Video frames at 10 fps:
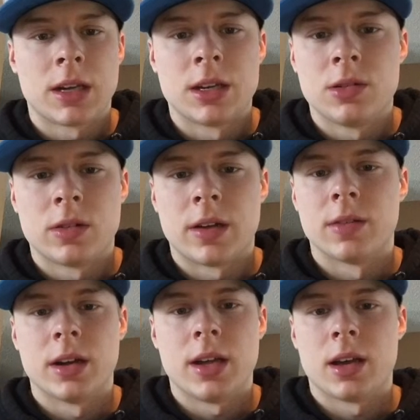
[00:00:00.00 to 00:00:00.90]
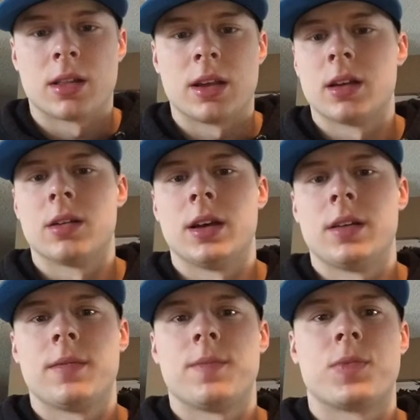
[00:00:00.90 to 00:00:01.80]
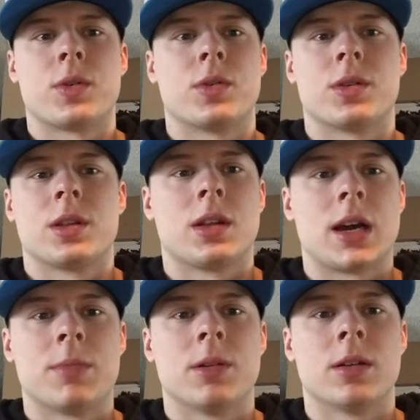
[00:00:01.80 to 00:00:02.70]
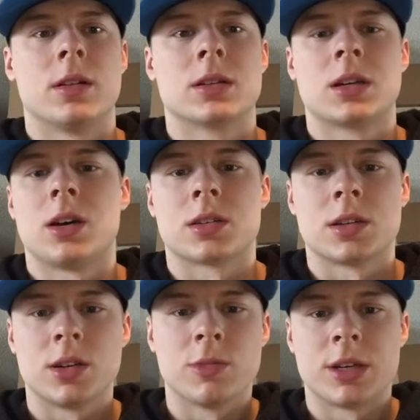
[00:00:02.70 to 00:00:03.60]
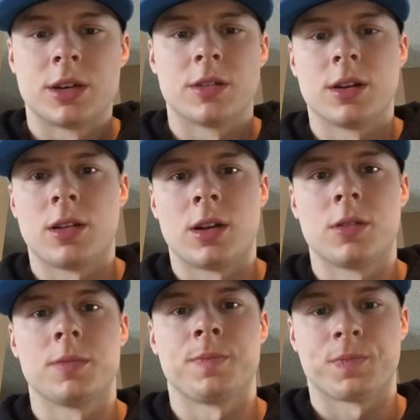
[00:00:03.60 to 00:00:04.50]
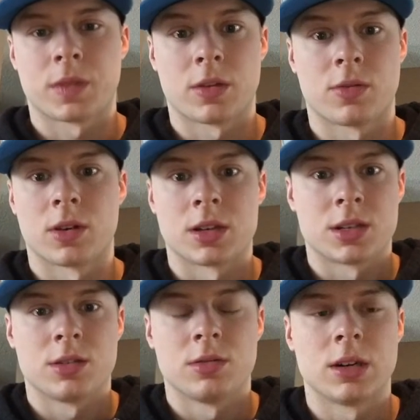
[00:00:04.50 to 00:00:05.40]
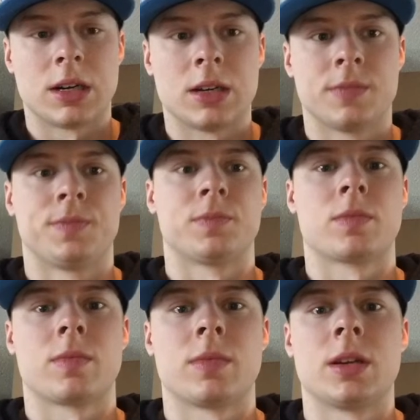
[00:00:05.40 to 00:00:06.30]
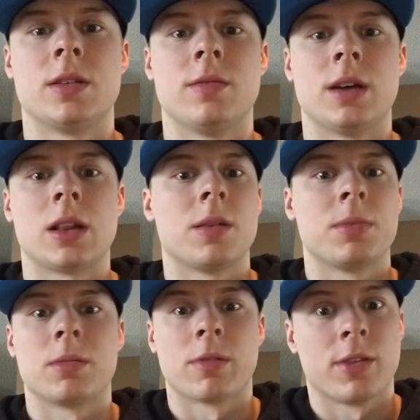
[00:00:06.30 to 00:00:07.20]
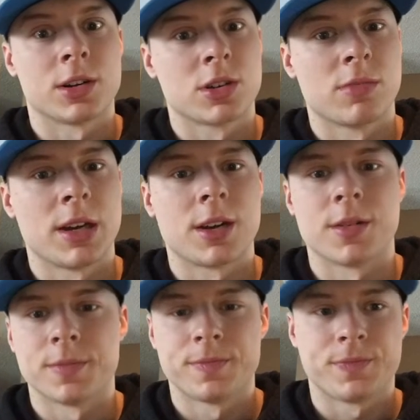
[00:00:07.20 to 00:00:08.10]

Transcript: can do it every day on the internet or in the library. There's constant new material out for us to develop in a professional manner.